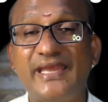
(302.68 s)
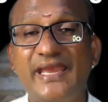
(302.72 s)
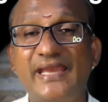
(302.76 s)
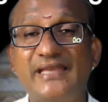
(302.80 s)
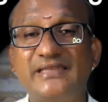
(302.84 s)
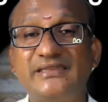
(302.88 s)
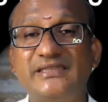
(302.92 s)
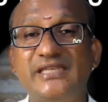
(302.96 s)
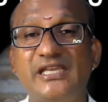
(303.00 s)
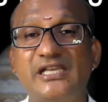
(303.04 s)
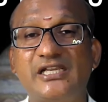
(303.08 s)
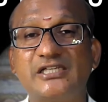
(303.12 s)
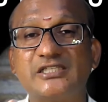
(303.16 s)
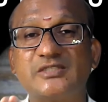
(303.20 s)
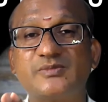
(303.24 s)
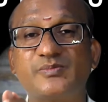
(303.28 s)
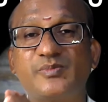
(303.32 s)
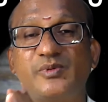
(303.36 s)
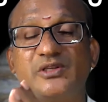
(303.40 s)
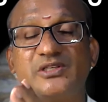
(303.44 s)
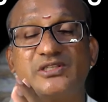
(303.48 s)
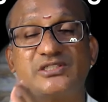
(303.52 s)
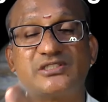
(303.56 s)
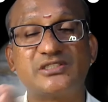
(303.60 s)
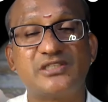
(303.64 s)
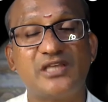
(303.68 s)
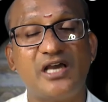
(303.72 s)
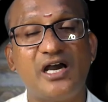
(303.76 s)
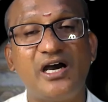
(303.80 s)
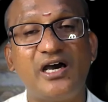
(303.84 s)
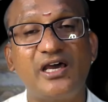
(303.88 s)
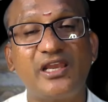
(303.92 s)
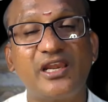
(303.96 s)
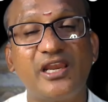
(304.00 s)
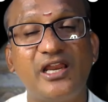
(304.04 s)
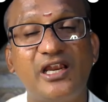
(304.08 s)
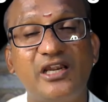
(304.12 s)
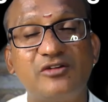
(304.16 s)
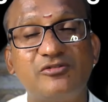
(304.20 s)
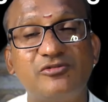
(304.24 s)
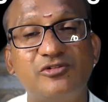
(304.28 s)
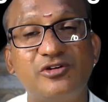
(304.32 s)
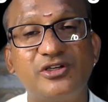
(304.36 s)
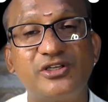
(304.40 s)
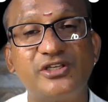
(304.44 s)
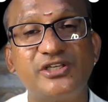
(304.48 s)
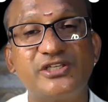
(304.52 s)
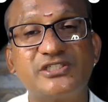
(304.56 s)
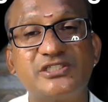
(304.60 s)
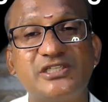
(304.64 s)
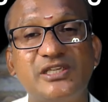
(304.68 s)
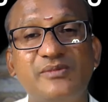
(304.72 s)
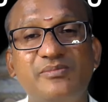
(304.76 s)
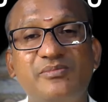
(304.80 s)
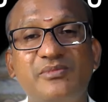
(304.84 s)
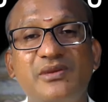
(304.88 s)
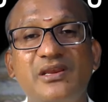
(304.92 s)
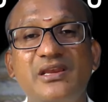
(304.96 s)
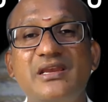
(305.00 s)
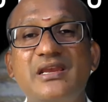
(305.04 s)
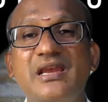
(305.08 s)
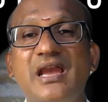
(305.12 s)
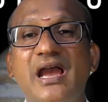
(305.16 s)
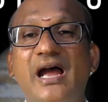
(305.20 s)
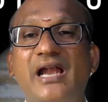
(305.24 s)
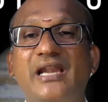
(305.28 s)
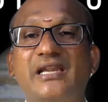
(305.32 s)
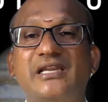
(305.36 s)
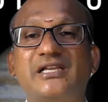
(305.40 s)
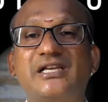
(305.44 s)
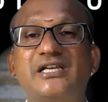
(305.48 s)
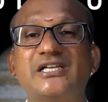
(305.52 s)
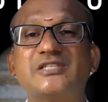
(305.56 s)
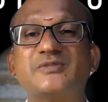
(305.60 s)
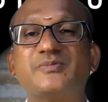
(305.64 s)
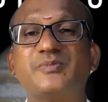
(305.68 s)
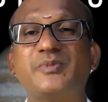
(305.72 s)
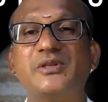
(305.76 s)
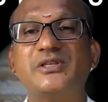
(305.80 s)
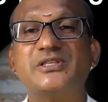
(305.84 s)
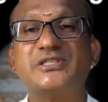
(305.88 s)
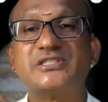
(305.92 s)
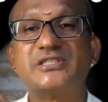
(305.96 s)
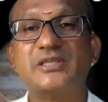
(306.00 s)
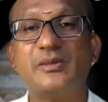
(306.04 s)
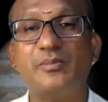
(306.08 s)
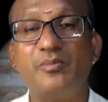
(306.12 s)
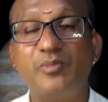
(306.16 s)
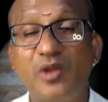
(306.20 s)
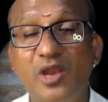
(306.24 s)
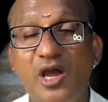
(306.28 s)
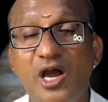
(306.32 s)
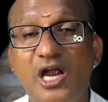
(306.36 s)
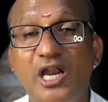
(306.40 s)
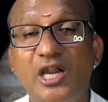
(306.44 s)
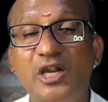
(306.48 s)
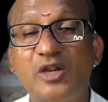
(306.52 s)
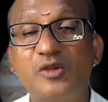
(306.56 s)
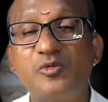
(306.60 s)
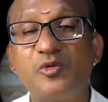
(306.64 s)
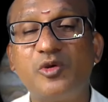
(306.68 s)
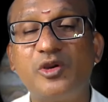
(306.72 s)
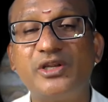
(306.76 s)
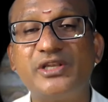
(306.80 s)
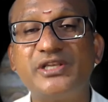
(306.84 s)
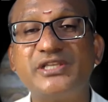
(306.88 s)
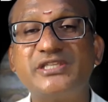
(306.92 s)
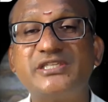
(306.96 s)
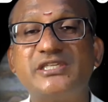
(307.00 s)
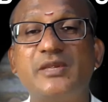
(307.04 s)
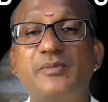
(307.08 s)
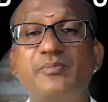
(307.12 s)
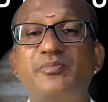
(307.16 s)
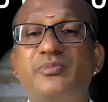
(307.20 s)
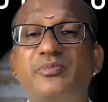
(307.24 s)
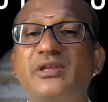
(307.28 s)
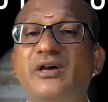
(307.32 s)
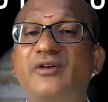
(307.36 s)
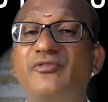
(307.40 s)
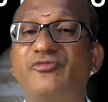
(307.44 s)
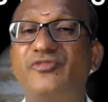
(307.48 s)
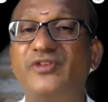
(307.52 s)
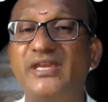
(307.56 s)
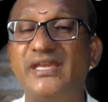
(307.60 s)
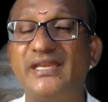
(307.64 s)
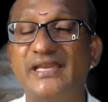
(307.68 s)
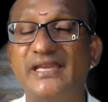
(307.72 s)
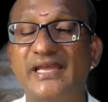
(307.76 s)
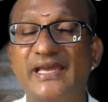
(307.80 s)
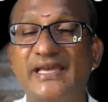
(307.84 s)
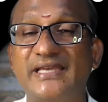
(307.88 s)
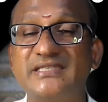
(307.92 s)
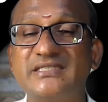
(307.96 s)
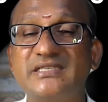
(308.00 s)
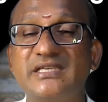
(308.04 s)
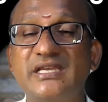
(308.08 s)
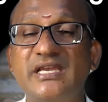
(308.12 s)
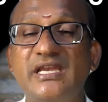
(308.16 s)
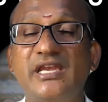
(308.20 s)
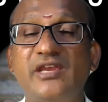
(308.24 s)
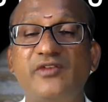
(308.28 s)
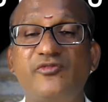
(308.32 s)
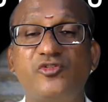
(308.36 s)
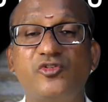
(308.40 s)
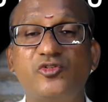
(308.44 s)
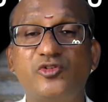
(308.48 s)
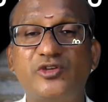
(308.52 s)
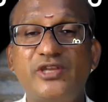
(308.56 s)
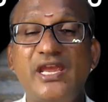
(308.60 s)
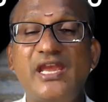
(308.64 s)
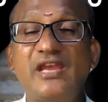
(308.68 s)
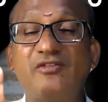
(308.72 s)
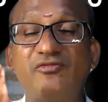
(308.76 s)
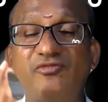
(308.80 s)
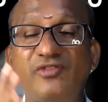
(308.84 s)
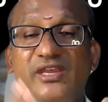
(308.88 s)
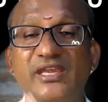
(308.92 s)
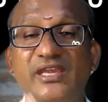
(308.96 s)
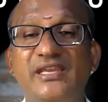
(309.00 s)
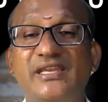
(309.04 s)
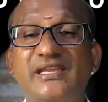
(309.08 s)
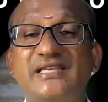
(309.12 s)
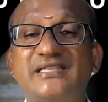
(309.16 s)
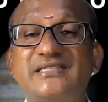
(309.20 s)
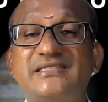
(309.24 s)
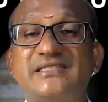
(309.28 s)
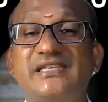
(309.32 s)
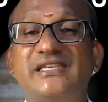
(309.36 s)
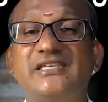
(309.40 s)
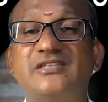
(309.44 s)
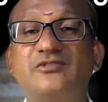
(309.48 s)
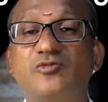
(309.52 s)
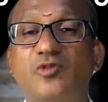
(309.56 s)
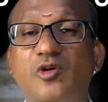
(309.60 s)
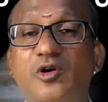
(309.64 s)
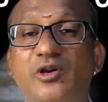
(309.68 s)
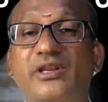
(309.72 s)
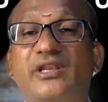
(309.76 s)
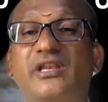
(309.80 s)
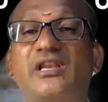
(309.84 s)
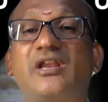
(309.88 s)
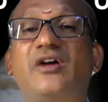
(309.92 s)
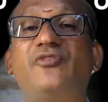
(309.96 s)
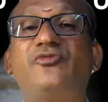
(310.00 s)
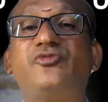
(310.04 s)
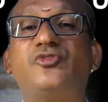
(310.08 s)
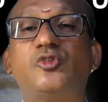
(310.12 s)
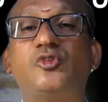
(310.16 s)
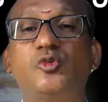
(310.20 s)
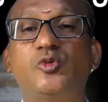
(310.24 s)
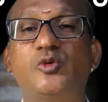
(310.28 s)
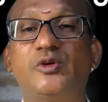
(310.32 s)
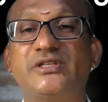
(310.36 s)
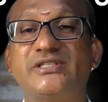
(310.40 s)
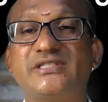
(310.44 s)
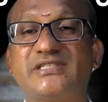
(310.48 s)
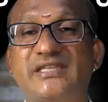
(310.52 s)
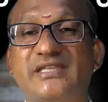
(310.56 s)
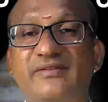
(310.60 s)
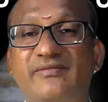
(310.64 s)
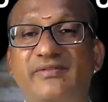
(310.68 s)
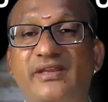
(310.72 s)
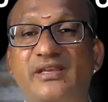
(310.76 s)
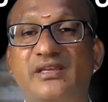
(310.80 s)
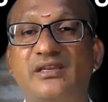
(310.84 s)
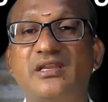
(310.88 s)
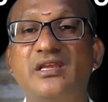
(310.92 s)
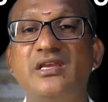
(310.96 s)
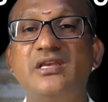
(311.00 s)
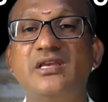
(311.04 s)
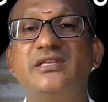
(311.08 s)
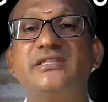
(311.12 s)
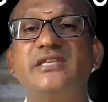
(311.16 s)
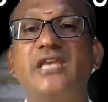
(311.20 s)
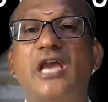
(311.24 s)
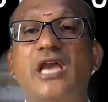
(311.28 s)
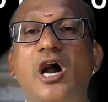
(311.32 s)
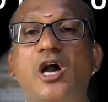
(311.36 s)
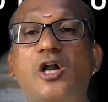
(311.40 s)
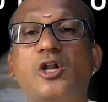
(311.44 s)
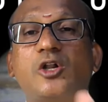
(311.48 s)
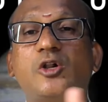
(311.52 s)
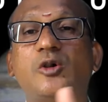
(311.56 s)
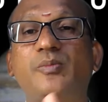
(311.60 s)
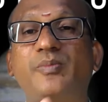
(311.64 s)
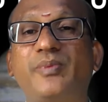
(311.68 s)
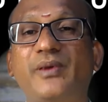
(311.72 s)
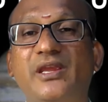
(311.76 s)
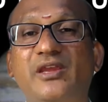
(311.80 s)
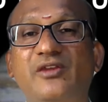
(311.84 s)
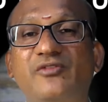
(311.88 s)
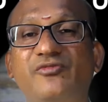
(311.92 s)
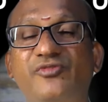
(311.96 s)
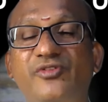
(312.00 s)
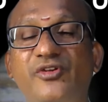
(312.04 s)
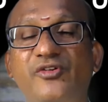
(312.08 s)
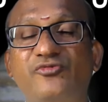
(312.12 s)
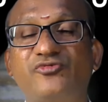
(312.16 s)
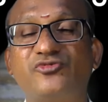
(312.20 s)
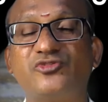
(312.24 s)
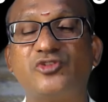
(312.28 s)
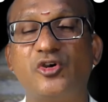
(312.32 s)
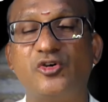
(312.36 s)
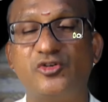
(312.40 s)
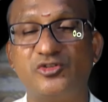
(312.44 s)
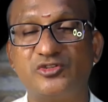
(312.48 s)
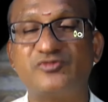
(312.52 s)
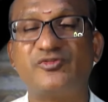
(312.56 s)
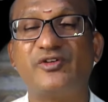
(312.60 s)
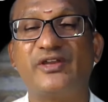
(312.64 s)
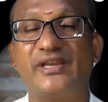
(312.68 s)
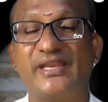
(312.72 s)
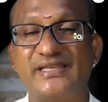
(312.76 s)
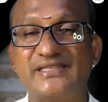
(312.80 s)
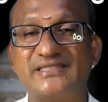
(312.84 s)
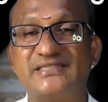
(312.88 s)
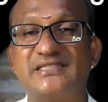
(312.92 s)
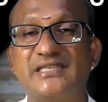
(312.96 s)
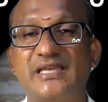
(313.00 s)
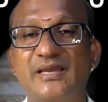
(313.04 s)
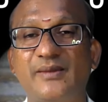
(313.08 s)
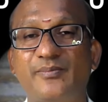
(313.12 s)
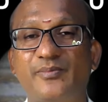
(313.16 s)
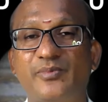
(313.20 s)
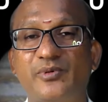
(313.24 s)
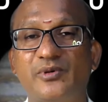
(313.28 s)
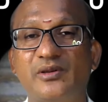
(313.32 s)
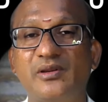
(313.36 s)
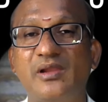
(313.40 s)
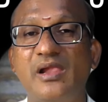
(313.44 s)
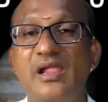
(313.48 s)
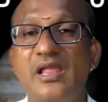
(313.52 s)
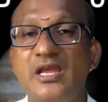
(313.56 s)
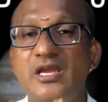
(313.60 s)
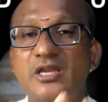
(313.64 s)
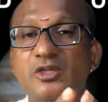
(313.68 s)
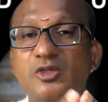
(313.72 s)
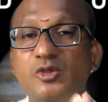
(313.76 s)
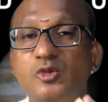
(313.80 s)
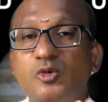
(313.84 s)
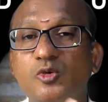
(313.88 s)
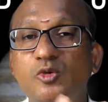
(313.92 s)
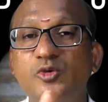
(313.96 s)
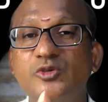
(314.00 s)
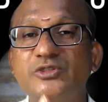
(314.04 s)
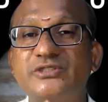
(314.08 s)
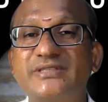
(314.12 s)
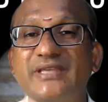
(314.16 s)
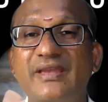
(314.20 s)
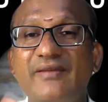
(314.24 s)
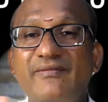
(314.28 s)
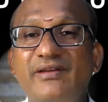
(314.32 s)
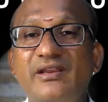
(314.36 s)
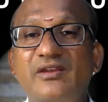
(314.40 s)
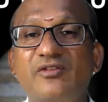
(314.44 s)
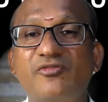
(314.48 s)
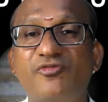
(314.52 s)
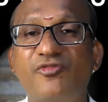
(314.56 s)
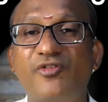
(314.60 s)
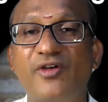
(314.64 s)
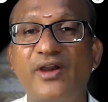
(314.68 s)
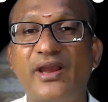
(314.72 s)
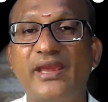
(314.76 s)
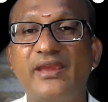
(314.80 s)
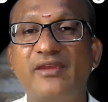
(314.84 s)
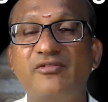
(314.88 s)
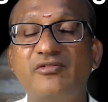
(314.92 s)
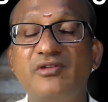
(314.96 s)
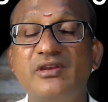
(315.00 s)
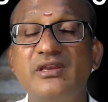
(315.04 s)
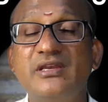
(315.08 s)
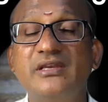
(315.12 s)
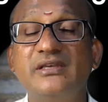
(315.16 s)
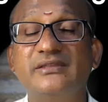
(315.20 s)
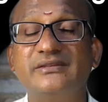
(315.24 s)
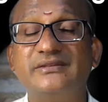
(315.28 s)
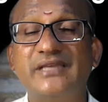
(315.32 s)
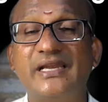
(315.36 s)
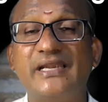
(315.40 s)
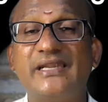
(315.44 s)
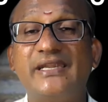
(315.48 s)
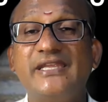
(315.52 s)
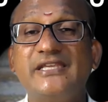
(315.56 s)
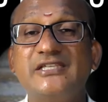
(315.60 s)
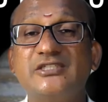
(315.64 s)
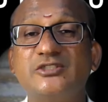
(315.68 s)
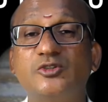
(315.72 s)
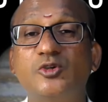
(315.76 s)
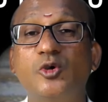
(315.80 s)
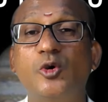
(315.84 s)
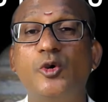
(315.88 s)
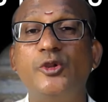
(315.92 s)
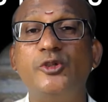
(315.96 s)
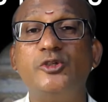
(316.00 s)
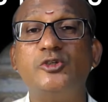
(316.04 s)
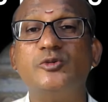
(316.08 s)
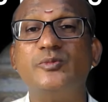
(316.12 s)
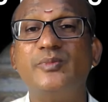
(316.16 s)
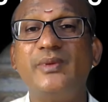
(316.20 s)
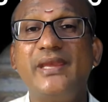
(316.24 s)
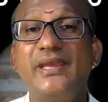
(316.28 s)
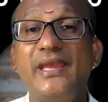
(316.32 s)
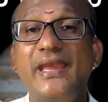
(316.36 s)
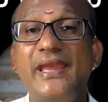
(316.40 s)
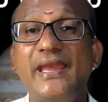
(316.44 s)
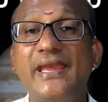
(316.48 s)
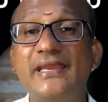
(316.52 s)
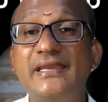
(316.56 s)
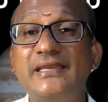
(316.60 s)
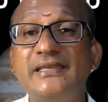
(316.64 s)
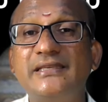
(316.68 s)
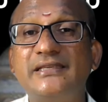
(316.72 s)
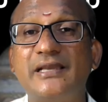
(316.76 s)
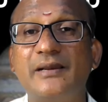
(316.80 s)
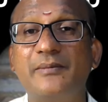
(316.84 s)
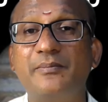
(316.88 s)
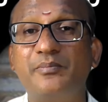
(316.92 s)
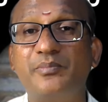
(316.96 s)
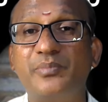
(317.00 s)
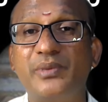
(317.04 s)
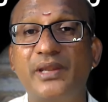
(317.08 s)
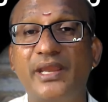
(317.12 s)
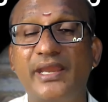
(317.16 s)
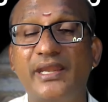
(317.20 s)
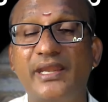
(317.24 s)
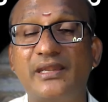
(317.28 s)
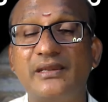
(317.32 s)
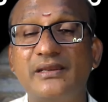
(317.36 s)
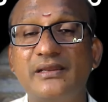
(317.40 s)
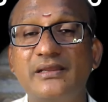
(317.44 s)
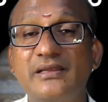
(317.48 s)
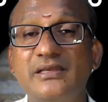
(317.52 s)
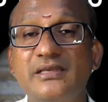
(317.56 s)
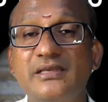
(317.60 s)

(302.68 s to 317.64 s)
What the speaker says: take the cuspal star lord ownership and cuspal sublord ownership of Venus, if you take Venus is owner of 217, say occupying fifth house, for example, 275, that is going to be incomplete.